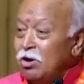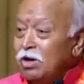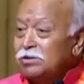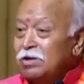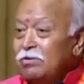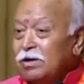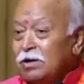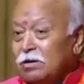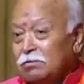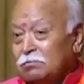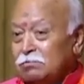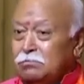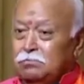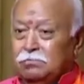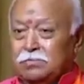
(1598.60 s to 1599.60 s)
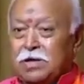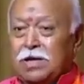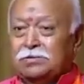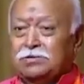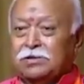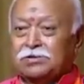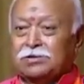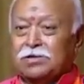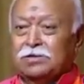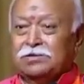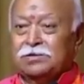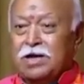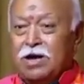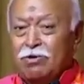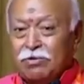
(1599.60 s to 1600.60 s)
because our
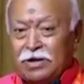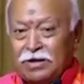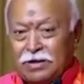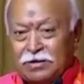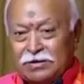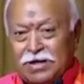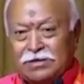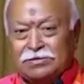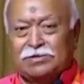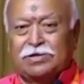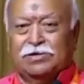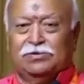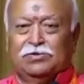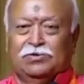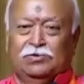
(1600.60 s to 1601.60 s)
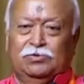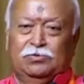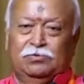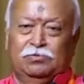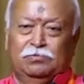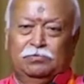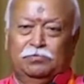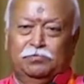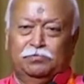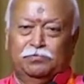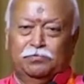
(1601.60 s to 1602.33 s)
ancestors, they have recognized this.